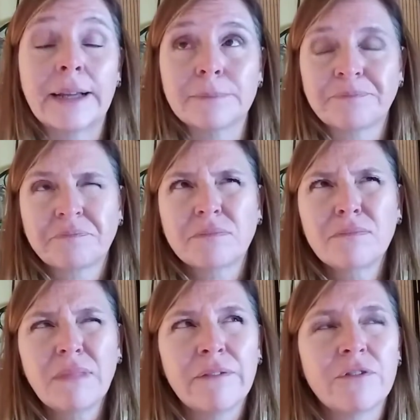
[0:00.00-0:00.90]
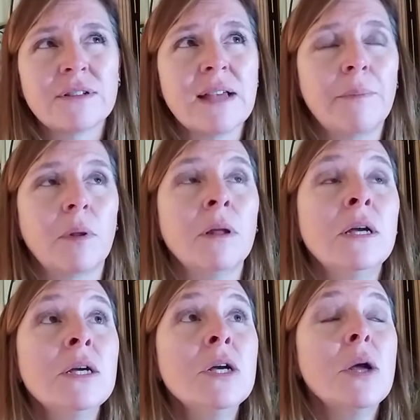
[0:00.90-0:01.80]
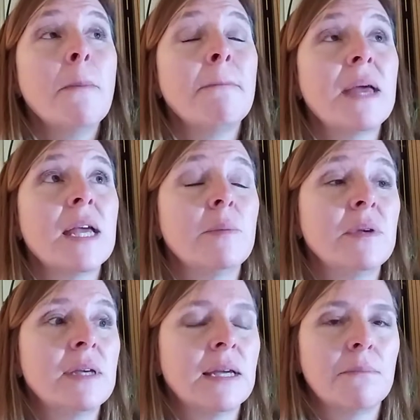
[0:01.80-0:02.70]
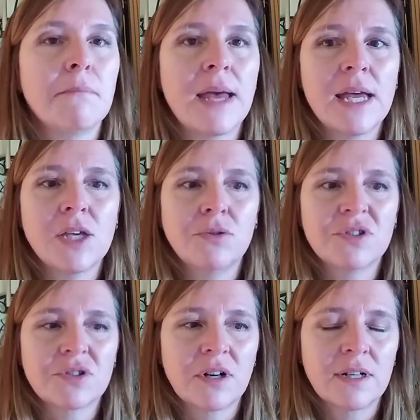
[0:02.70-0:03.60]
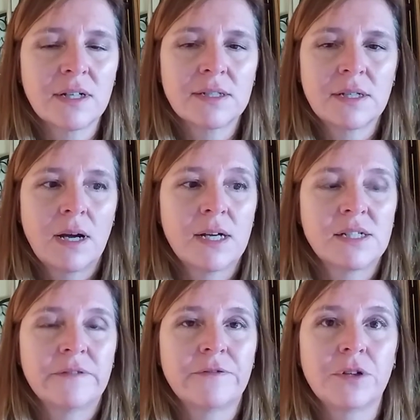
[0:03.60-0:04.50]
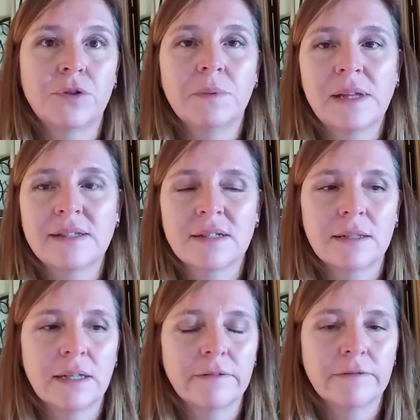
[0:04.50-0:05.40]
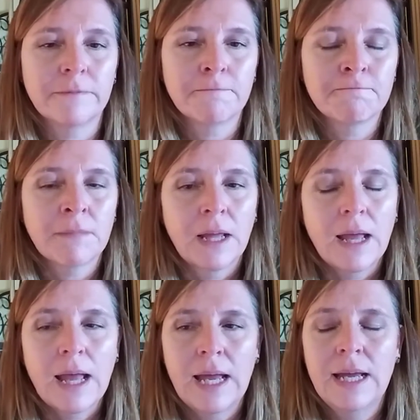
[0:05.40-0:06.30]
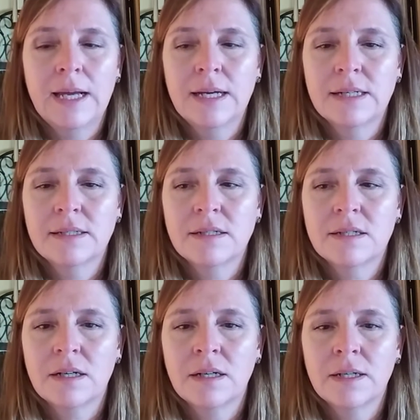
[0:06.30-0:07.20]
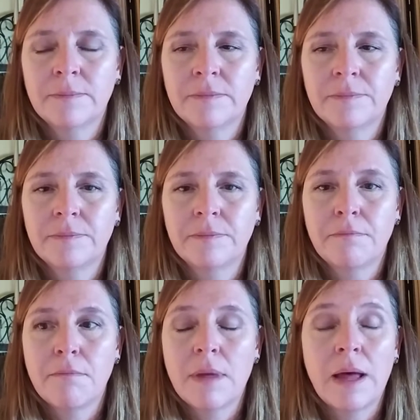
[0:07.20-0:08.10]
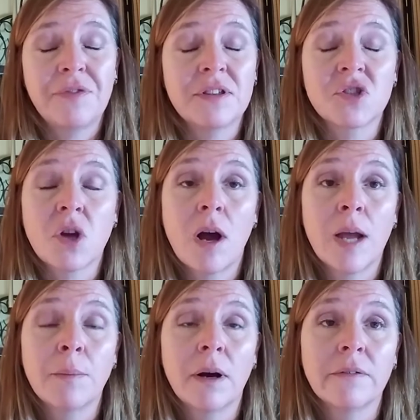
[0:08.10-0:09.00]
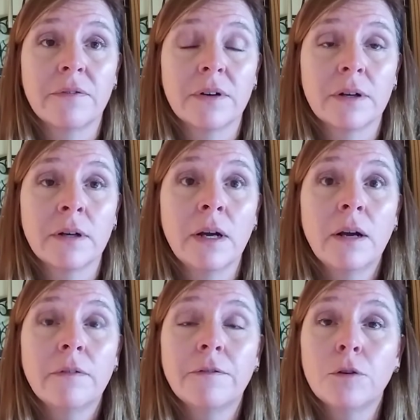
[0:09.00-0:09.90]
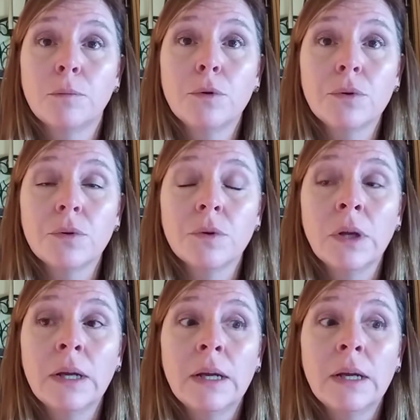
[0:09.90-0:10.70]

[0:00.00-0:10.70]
like, for example, maybe in May you started hunting for a new place to live. And um, at this time of the full moon,